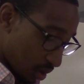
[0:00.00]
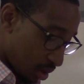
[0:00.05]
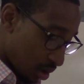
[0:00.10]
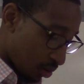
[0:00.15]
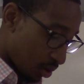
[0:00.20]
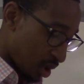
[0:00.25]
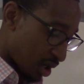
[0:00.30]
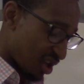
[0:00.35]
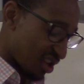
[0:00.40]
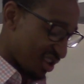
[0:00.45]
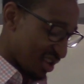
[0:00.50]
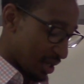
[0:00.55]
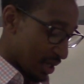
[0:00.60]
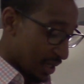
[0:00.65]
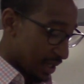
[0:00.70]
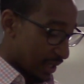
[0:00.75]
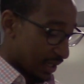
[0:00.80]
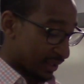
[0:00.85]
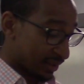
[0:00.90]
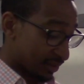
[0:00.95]
All right.
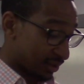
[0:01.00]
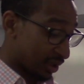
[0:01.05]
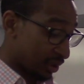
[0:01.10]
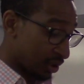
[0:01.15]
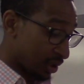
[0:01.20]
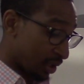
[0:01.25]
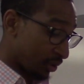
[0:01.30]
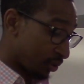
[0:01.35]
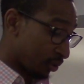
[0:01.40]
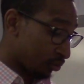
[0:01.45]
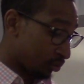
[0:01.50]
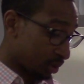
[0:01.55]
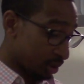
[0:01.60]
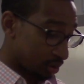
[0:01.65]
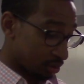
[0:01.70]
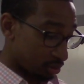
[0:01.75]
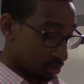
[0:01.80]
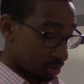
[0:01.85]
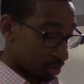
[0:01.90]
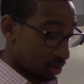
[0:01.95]
This is another
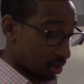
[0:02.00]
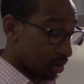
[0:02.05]
one.